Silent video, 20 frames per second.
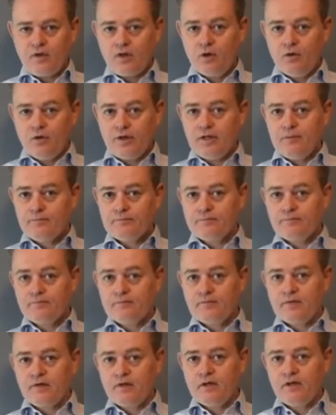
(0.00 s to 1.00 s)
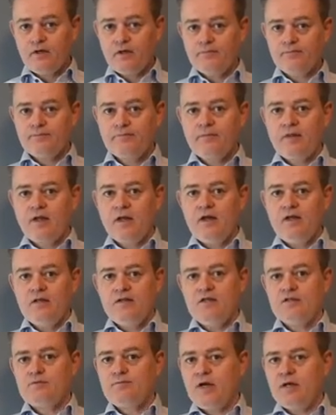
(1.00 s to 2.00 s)
Okay.
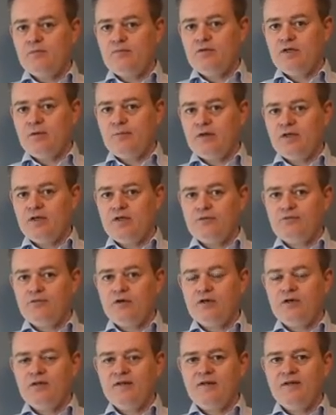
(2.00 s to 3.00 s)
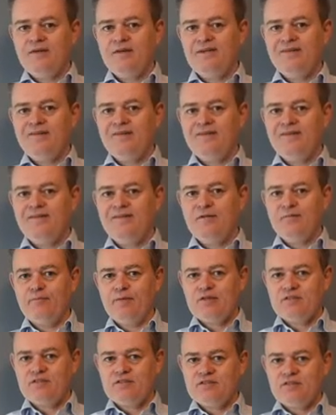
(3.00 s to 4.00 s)
This might be a bit different, the
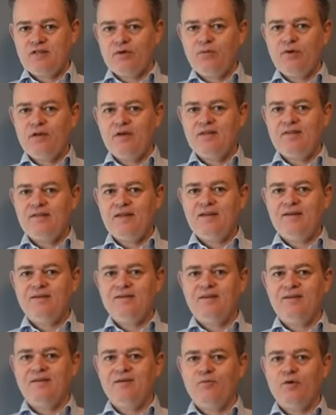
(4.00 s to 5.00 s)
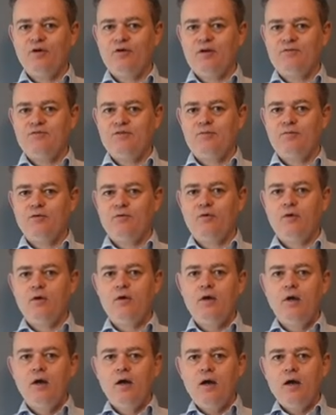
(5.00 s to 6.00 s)
message anyway, than what you have seen
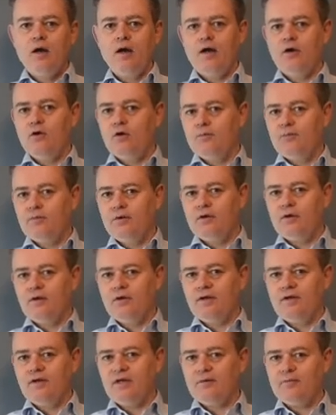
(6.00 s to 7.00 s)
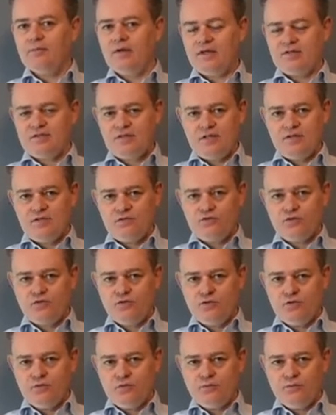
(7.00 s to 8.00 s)
before. I hope it makes sense to
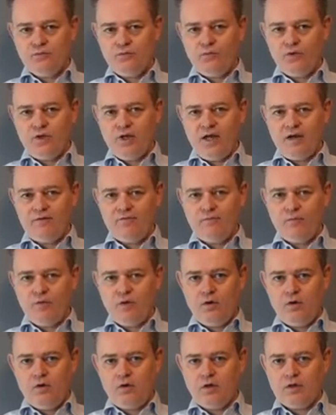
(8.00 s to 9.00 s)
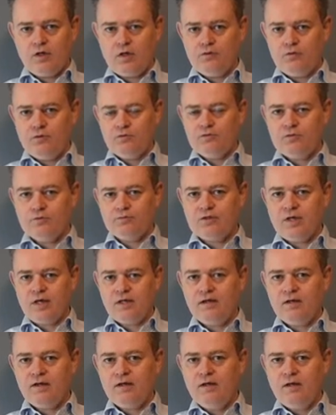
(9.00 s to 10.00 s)
you. We have more on our YouTube
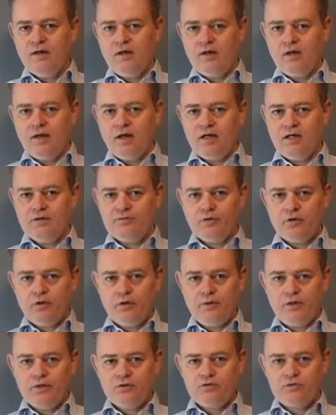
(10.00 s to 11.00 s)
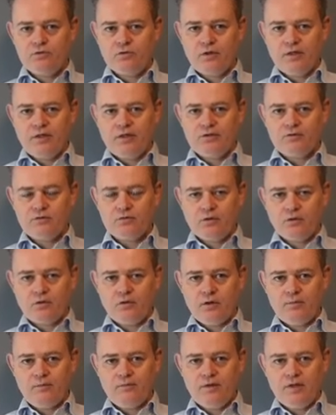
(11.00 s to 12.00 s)
channel, and if you go into
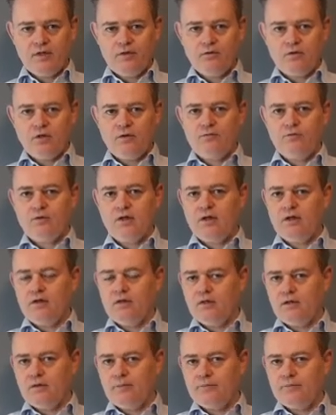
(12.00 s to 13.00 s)
Canecto.com, then you can find